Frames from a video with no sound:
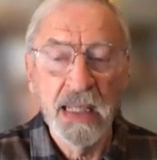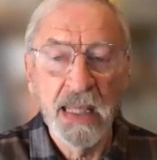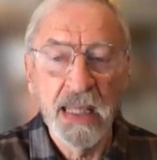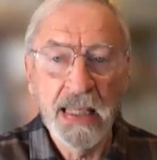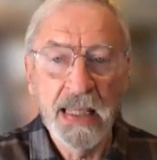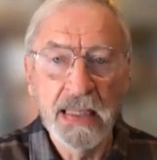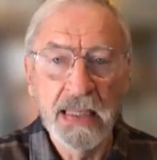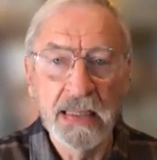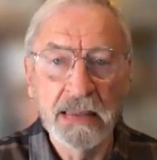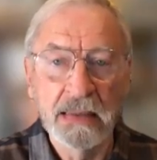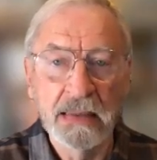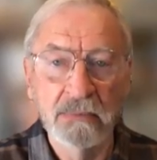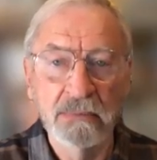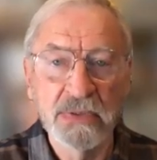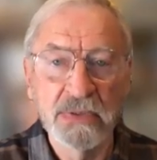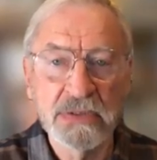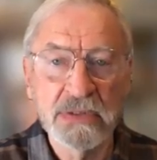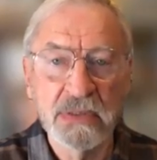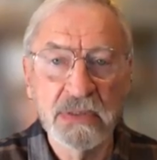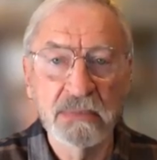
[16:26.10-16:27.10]
And it
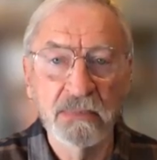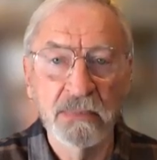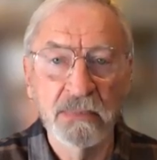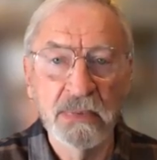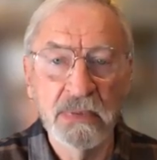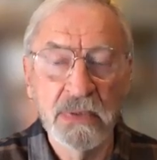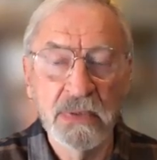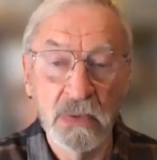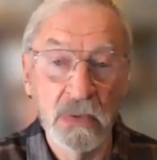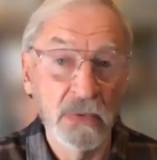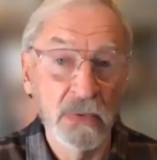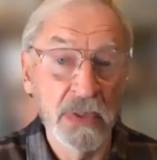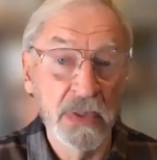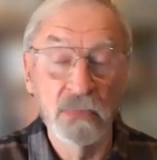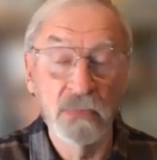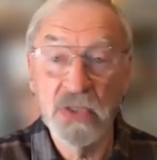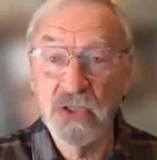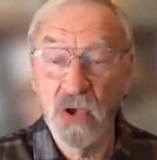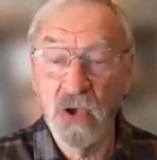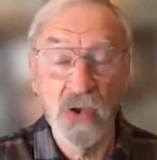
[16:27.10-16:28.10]
was,
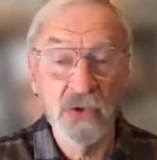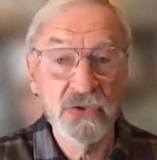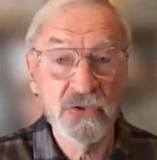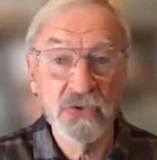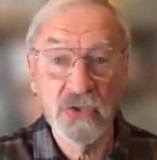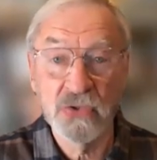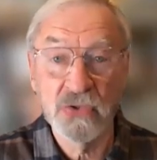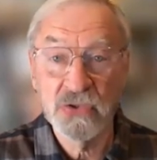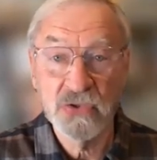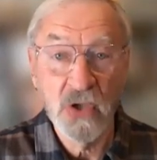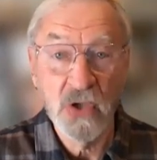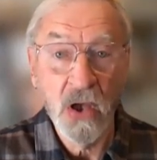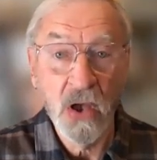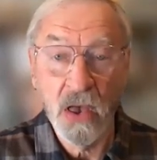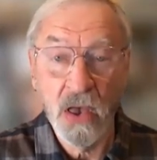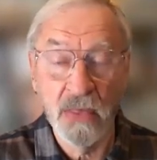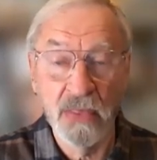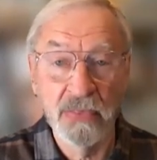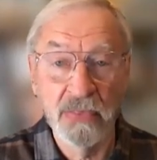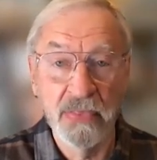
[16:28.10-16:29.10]
and we also
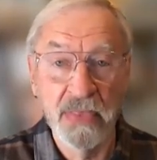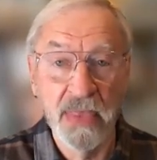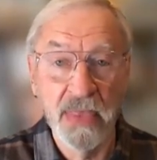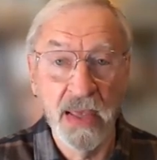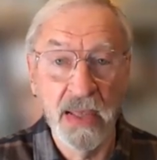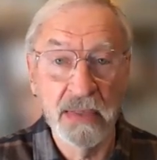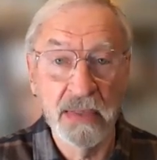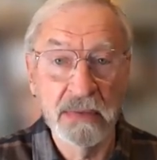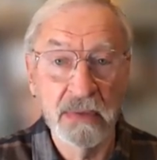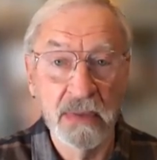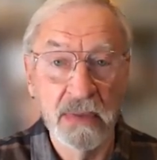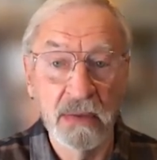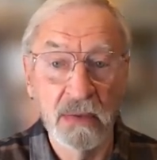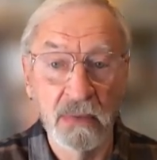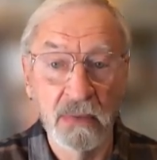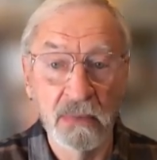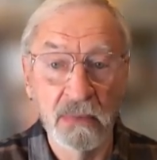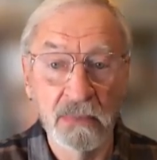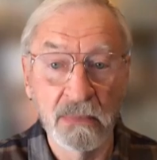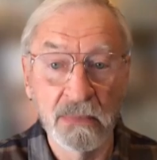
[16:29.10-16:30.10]
saw
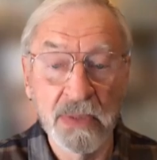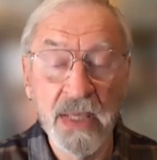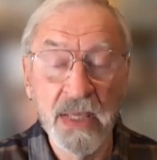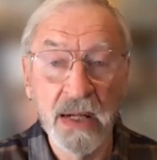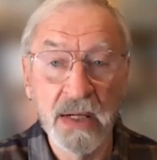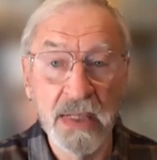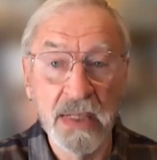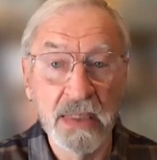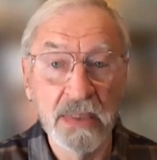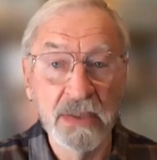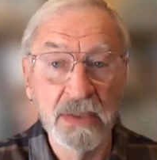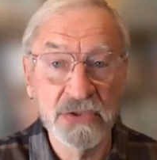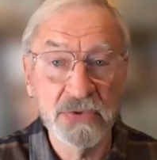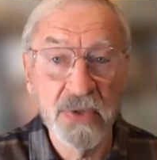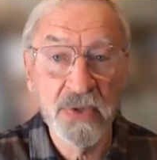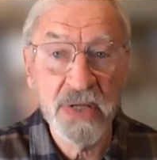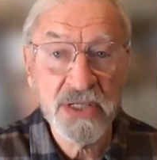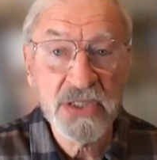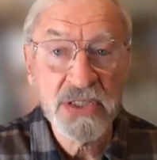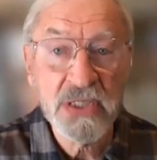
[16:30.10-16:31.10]
that we had an
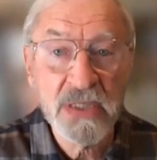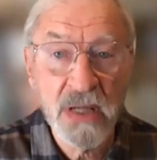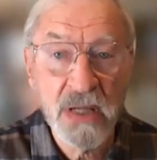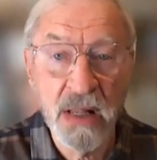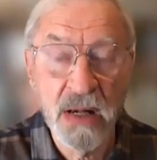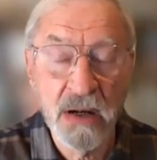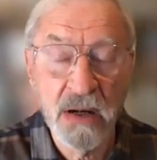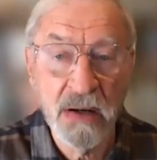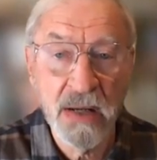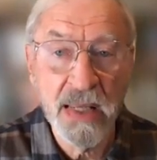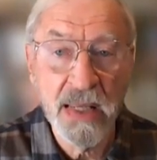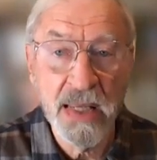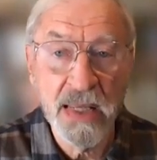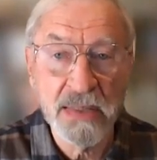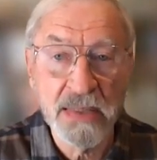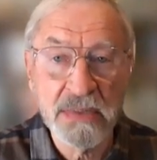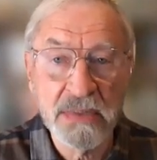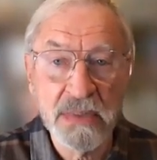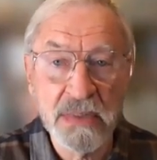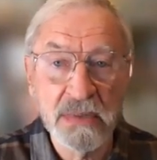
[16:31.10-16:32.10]
insurrection on our
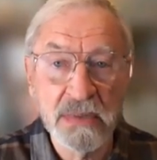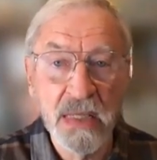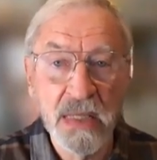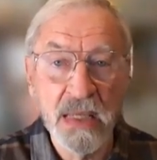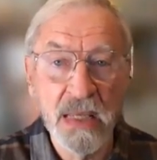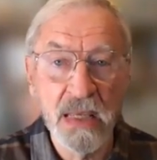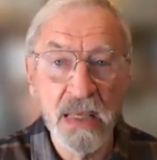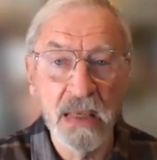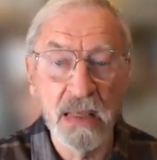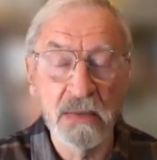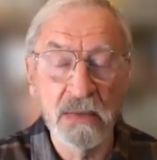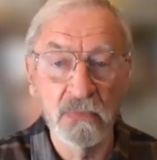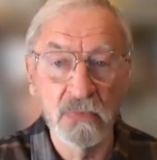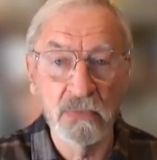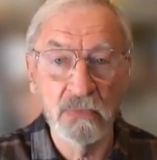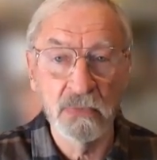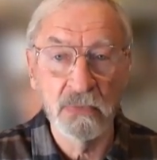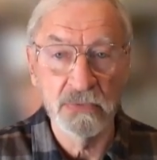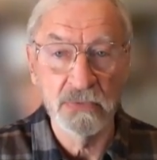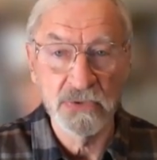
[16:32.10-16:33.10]
hands,
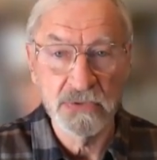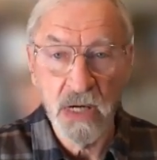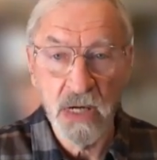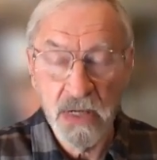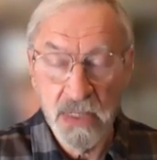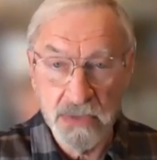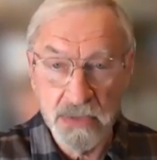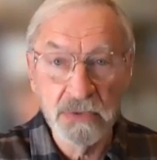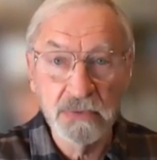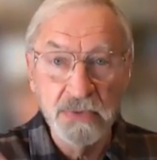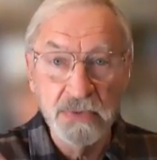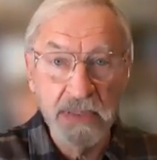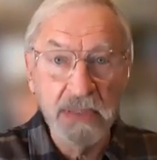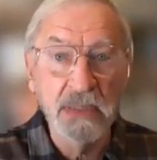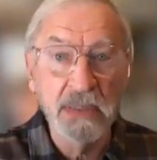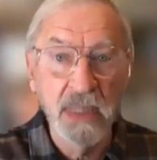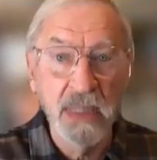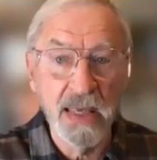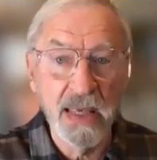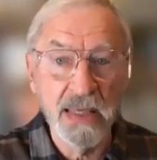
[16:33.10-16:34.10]
and we started to
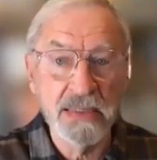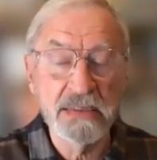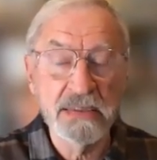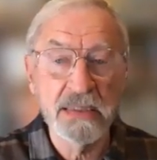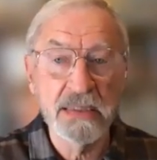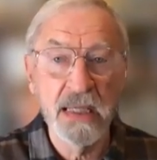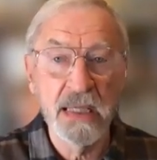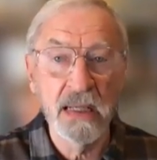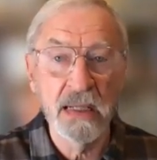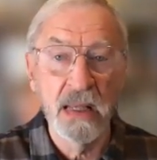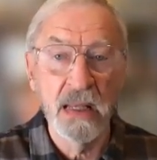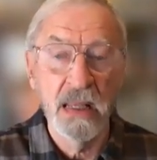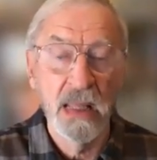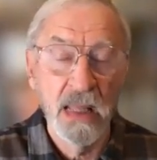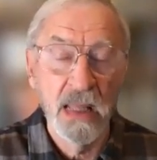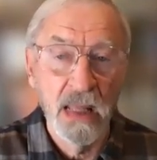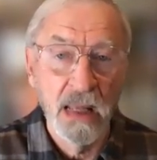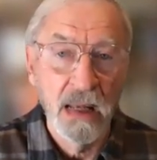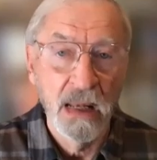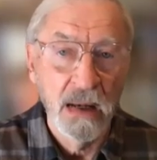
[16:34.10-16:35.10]
realize that
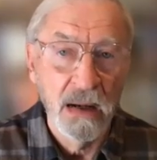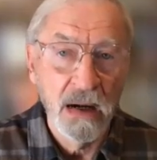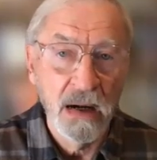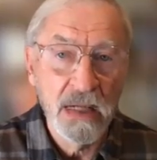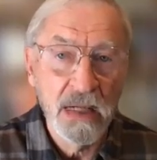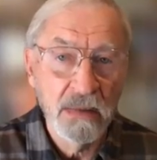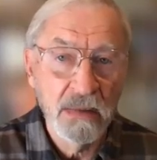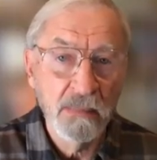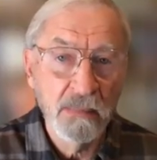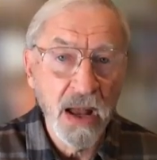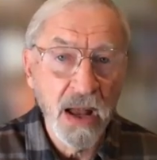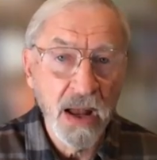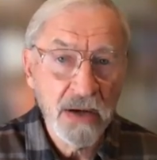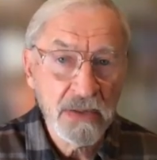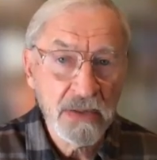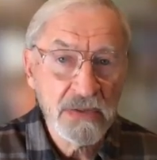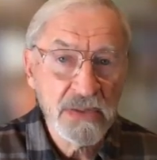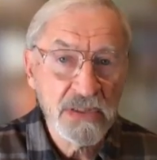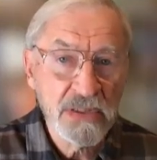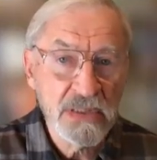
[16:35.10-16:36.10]
our
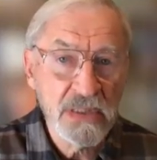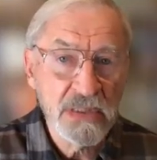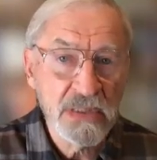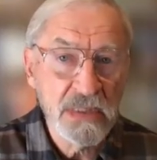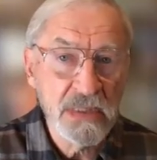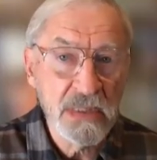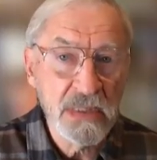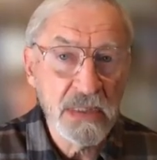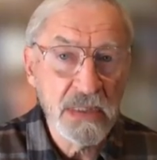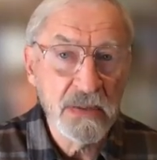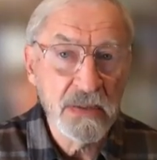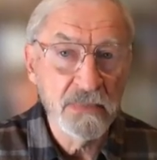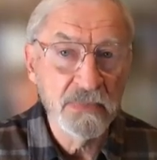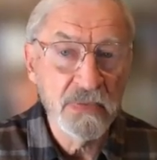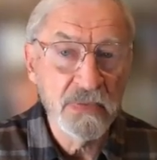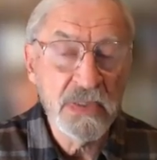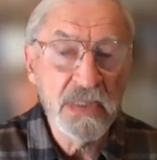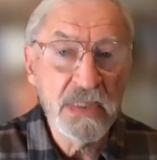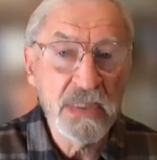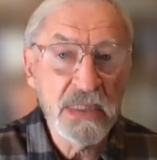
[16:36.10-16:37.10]
democracy
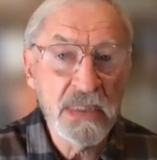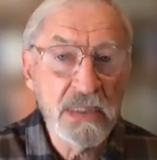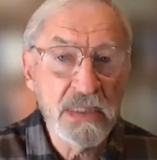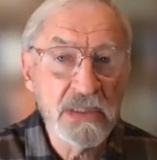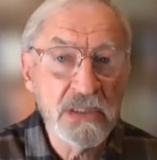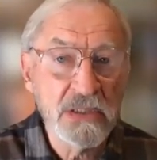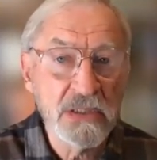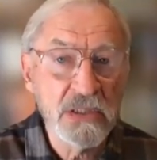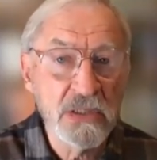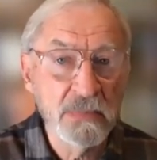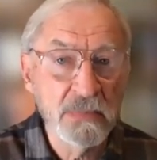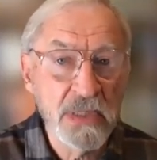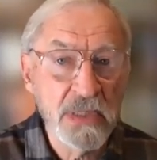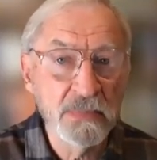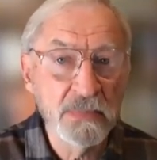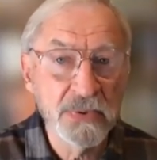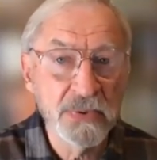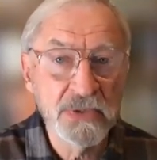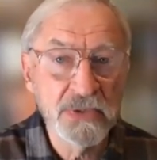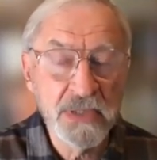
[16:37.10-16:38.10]
needs to be
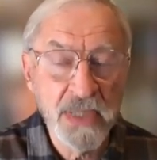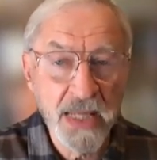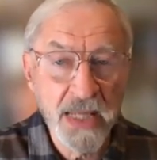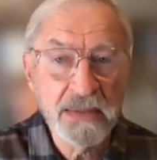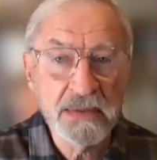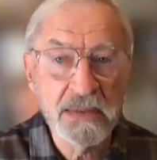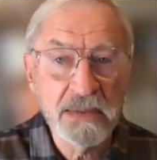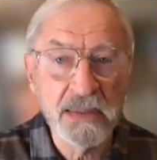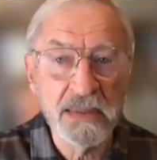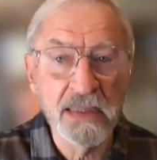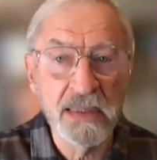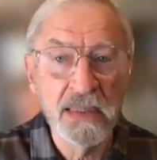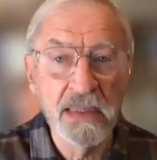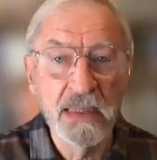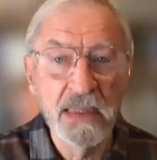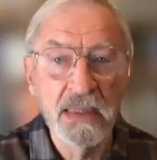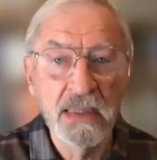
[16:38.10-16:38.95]
protected,